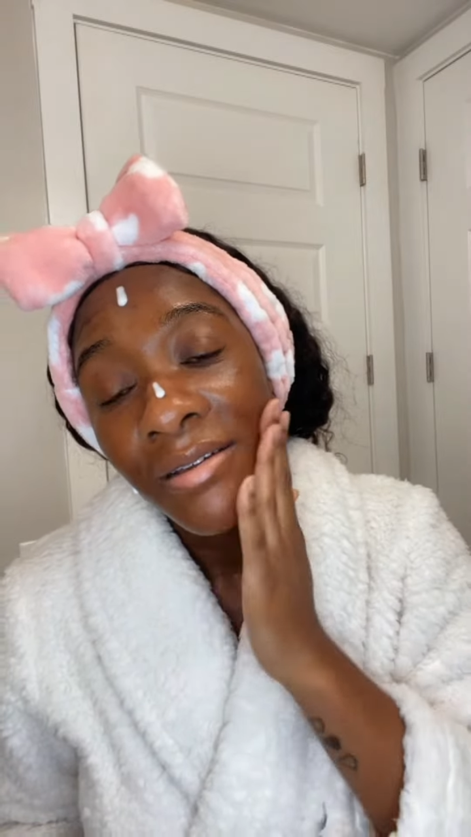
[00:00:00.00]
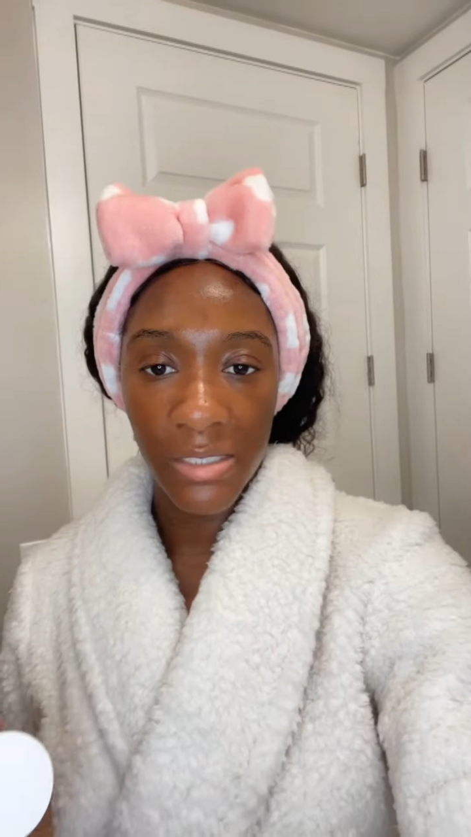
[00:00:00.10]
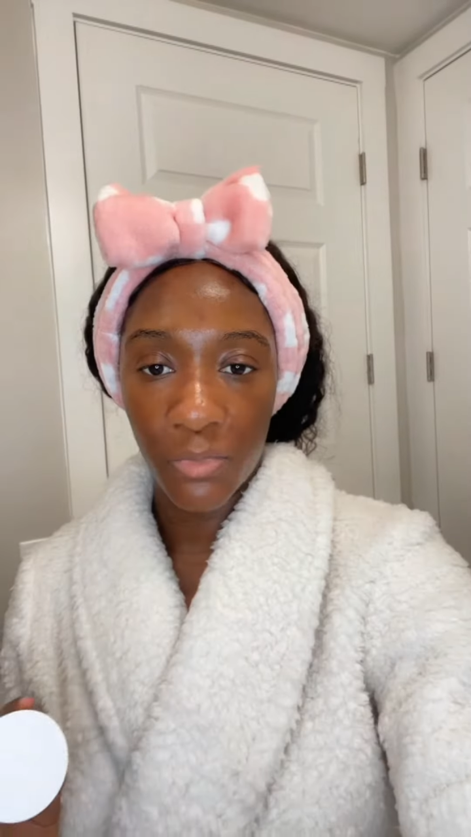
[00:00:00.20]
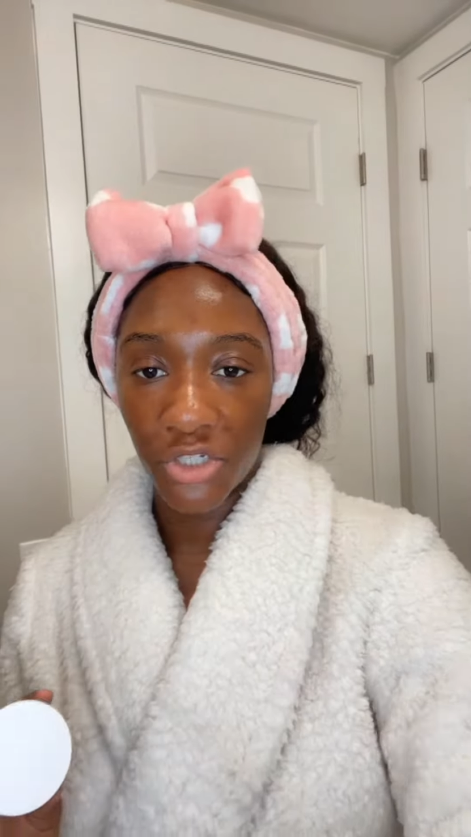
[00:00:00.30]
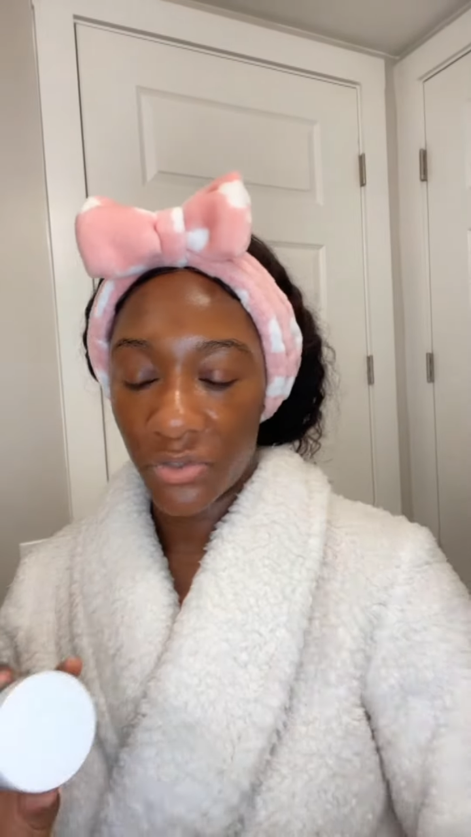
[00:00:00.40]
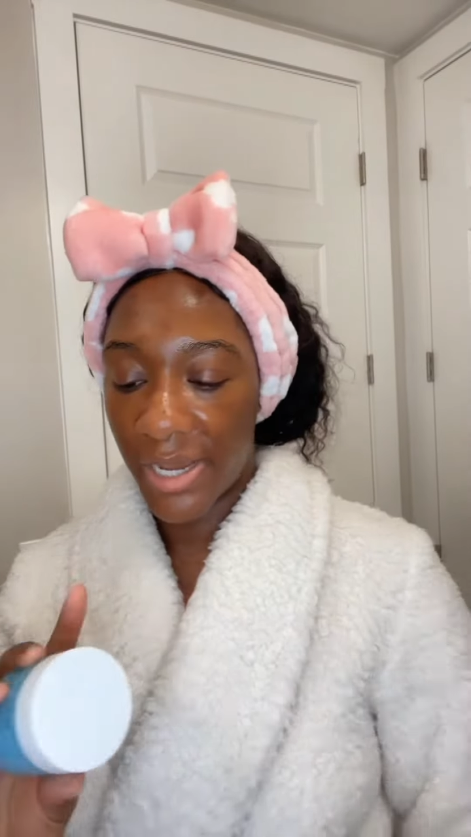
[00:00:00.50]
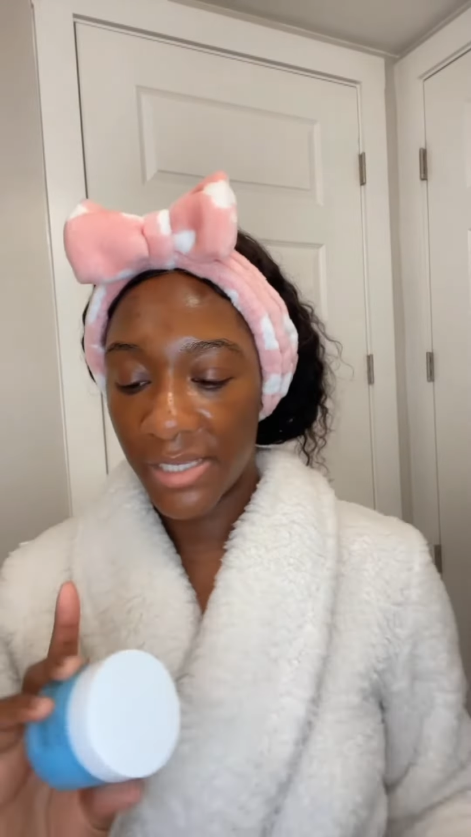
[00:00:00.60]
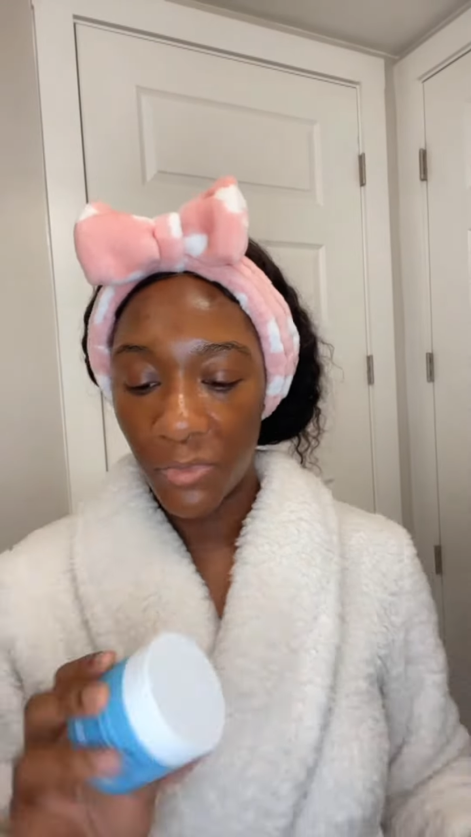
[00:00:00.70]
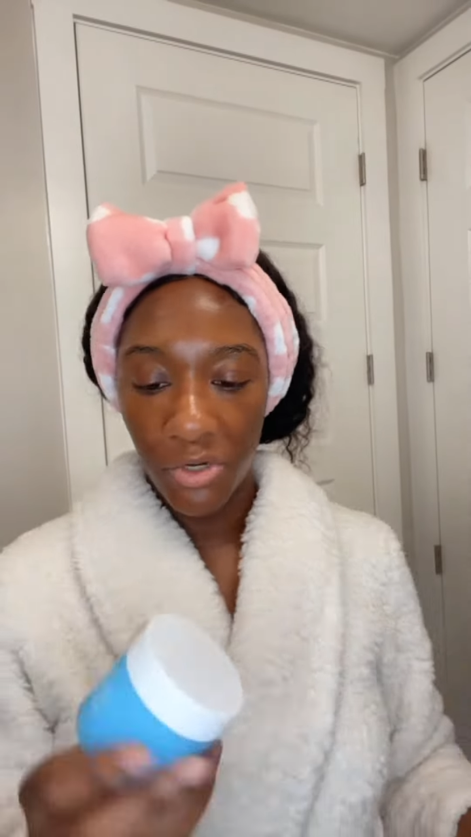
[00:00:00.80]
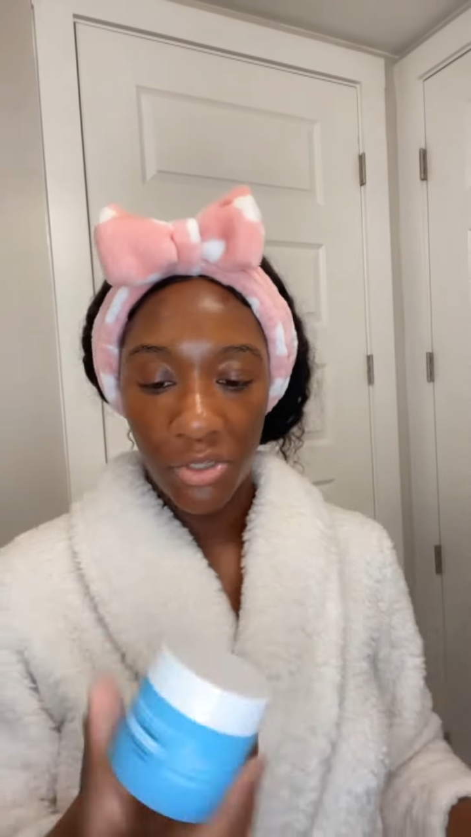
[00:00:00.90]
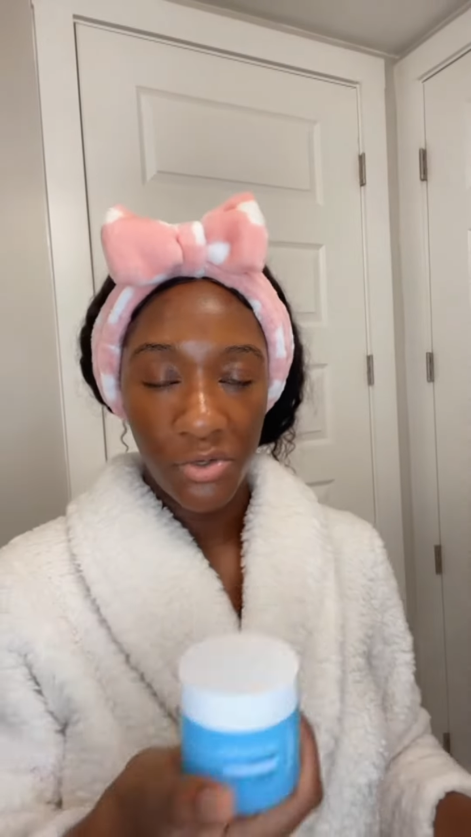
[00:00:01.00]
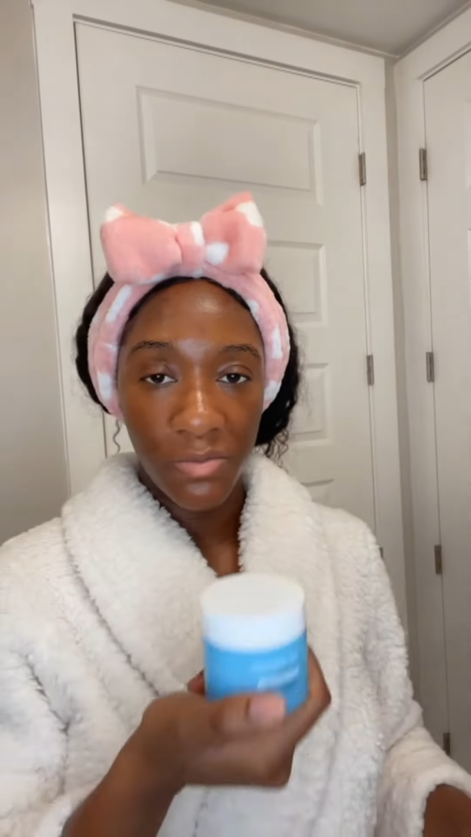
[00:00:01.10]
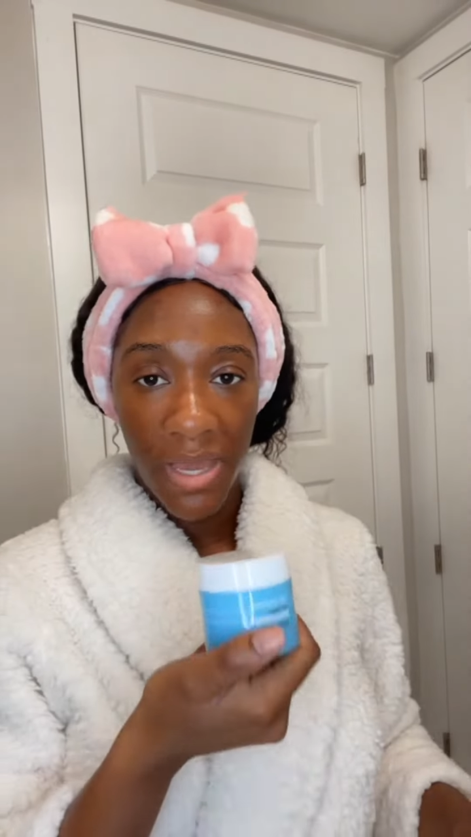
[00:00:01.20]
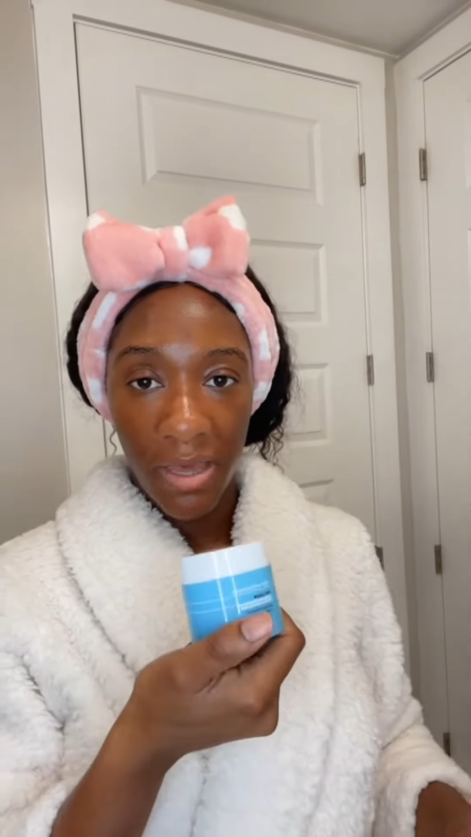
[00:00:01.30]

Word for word: To moisturize, I'm going to use my